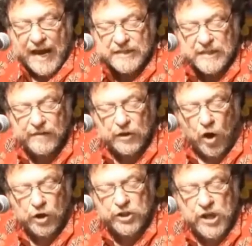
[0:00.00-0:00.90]
as near the
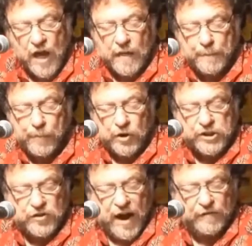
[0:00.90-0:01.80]
docks the
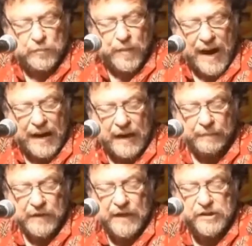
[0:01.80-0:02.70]
boss drives by
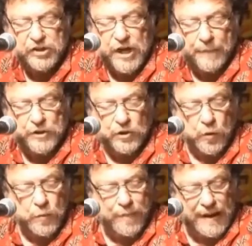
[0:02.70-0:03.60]
in his
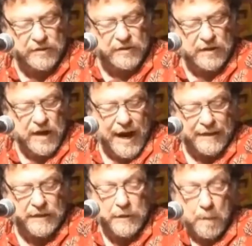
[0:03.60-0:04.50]
Shepstone Benz,
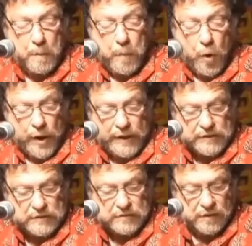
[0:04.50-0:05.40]
as his
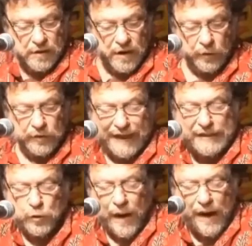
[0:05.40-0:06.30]
boys look
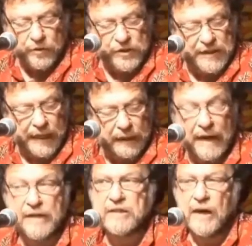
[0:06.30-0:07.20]
at your skull
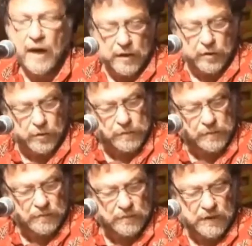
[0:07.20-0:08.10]
as cargo.
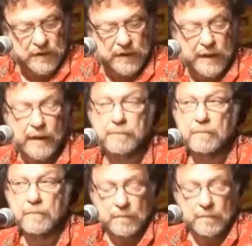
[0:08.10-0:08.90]
Here,